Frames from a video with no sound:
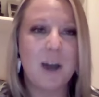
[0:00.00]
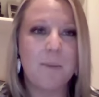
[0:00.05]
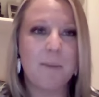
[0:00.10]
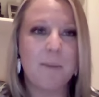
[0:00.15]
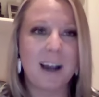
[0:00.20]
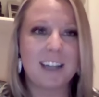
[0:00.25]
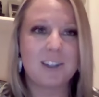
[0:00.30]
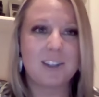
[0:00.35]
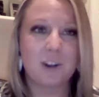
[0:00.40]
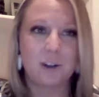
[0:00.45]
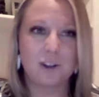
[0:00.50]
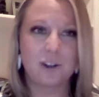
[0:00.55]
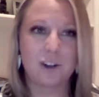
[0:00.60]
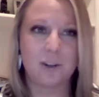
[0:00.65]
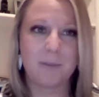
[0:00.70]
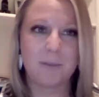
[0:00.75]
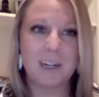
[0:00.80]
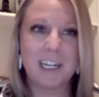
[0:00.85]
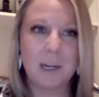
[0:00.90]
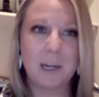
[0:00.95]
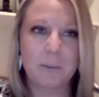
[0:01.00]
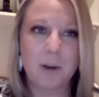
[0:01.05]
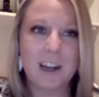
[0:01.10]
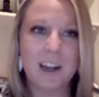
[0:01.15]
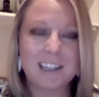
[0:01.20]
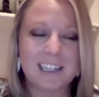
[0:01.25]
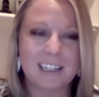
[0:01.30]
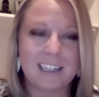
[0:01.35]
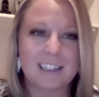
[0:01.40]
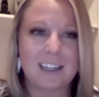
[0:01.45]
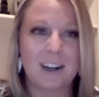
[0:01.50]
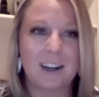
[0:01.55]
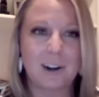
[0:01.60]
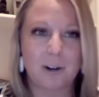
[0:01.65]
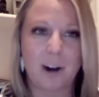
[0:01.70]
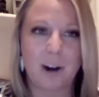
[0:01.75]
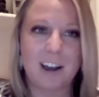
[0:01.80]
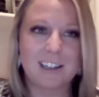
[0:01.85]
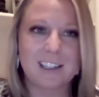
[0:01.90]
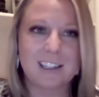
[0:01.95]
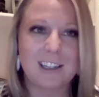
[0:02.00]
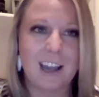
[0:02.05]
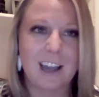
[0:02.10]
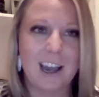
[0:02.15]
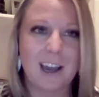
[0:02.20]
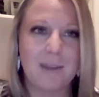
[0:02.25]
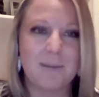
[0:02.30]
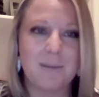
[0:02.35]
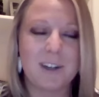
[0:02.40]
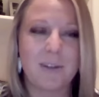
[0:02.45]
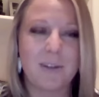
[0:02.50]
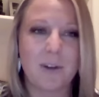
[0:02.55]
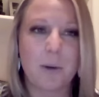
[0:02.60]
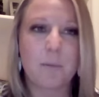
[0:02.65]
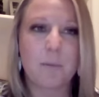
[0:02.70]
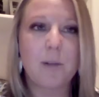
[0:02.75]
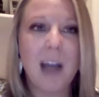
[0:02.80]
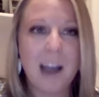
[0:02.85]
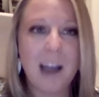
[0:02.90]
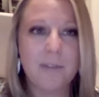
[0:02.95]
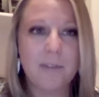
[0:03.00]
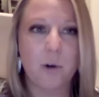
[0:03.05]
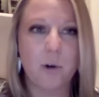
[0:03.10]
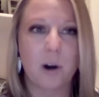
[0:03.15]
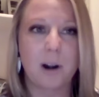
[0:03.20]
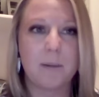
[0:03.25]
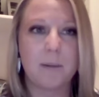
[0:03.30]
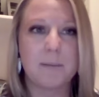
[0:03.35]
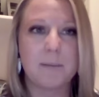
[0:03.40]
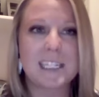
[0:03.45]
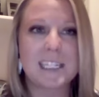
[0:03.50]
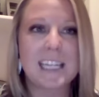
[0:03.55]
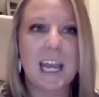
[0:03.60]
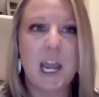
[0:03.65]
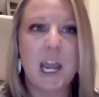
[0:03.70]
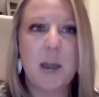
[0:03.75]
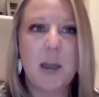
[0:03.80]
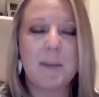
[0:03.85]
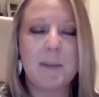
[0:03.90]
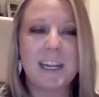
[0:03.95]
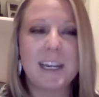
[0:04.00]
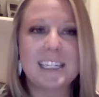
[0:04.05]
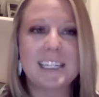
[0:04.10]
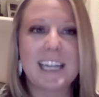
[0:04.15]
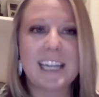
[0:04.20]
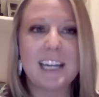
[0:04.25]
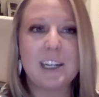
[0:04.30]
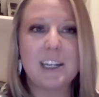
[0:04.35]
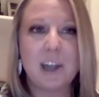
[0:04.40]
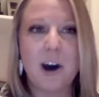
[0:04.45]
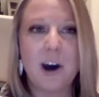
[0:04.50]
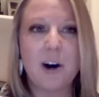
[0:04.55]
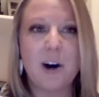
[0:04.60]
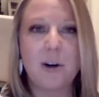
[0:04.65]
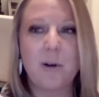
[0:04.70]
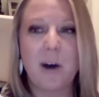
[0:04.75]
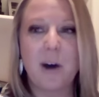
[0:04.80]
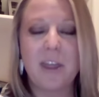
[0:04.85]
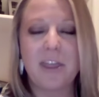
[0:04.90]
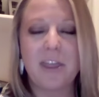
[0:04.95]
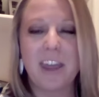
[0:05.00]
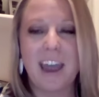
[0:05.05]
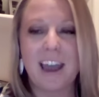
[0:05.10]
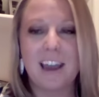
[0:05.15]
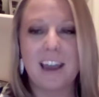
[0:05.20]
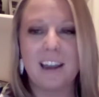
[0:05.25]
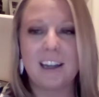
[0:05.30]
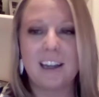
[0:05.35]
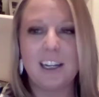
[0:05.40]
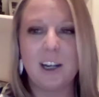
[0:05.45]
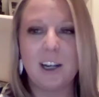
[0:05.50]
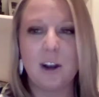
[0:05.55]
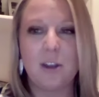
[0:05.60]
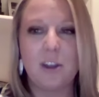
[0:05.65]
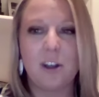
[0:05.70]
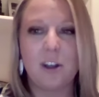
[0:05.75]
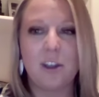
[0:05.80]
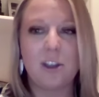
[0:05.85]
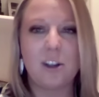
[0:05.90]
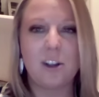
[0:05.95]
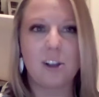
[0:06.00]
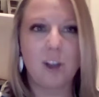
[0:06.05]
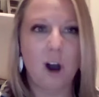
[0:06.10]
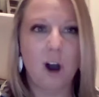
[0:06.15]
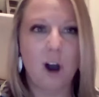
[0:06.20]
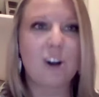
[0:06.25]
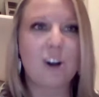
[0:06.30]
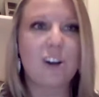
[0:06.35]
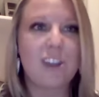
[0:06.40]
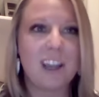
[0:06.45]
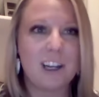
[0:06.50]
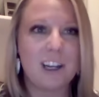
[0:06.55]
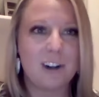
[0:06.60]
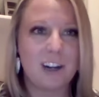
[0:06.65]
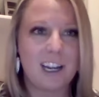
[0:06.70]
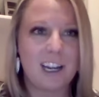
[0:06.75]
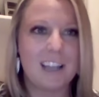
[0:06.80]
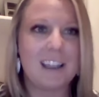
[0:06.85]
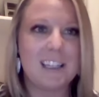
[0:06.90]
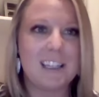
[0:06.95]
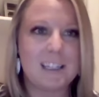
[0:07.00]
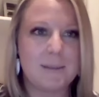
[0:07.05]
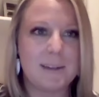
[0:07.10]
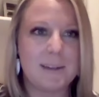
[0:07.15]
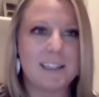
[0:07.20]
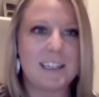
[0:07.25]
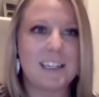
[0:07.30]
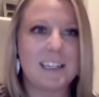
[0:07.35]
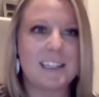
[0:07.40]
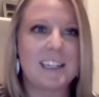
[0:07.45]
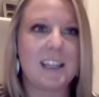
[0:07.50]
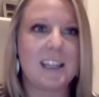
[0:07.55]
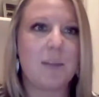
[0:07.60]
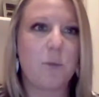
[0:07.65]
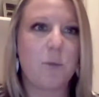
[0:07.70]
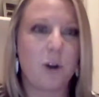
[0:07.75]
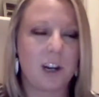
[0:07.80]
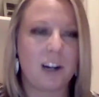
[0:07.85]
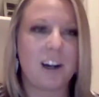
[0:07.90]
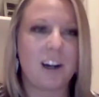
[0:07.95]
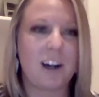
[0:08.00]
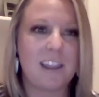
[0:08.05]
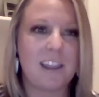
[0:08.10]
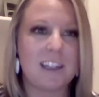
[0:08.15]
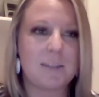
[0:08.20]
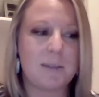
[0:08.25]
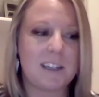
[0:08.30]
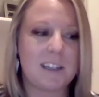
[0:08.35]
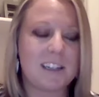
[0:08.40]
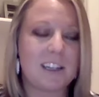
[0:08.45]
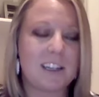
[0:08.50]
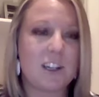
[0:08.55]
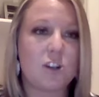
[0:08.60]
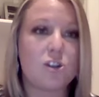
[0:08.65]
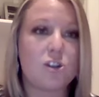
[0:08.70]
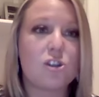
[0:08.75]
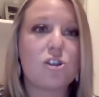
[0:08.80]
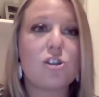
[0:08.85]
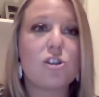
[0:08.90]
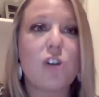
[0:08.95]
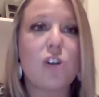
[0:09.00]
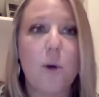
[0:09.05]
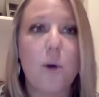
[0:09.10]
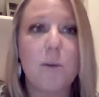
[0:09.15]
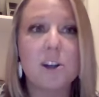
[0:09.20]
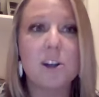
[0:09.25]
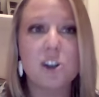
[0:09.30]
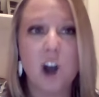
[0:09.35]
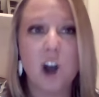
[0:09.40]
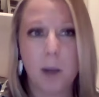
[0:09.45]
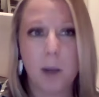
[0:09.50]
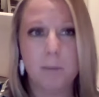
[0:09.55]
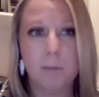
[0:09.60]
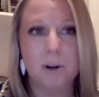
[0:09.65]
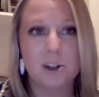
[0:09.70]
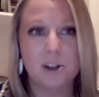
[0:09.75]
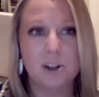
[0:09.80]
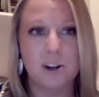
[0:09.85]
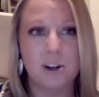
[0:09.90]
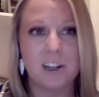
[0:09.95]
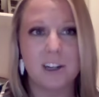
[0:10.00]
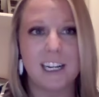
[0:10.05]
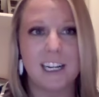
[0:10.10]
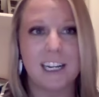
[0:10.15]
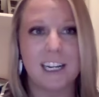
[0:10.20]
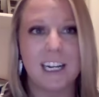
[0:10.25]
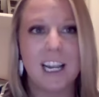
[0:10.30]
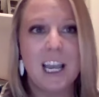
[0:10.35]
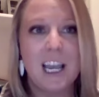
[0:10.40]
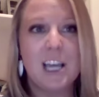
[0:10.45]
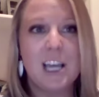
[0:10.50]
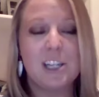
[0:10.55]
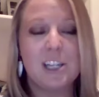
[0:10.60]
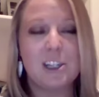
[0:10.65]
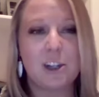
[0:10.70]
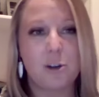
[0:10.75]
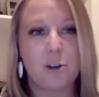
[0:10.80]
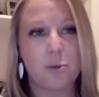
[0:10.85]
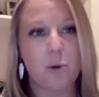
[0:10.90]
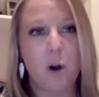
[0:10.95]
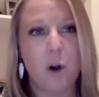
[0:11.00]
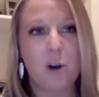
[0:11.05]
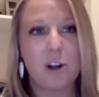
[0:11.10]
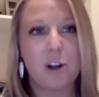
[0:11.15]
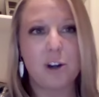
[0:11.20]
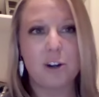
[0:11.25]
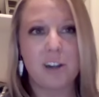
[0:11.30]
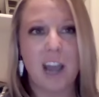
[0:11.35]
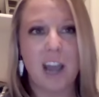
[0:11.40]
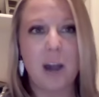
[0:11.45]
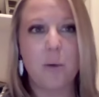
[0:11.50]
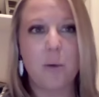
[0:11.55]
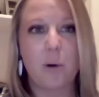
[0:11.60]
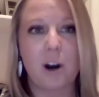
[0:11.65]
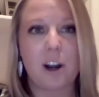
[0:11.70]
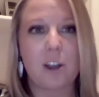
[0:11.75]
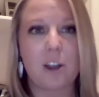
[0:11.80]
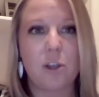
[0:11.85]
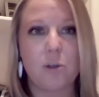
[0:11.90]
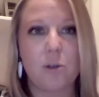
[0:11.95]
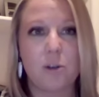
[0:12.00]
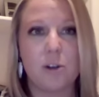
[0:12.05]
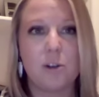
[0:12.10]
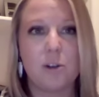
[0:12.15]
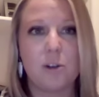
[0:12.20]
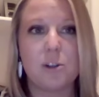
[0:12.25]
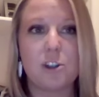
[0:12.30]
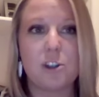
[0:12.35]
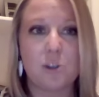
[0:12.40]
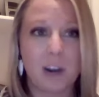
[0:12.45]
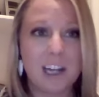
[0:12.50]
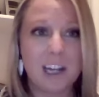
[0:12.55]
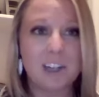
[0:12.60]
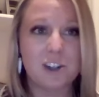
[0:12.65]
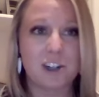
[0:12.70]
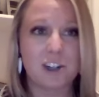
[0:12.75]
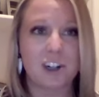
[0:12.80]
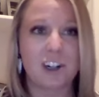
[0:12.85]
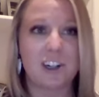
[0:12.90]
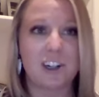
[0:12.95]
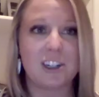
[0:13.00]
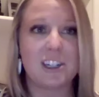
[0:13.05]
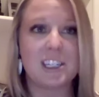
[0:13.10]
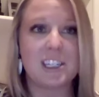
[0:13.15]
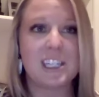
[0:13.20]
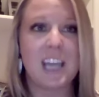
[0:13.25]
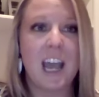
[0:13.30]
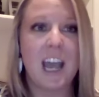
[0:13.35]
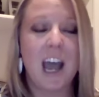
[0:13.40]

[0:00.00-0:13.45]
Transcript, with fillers: my social media presence across um, different platforms because I know that you know the the longer that you're in this business and the more you're in this business, there's so much opportunity to grow your network through strangers.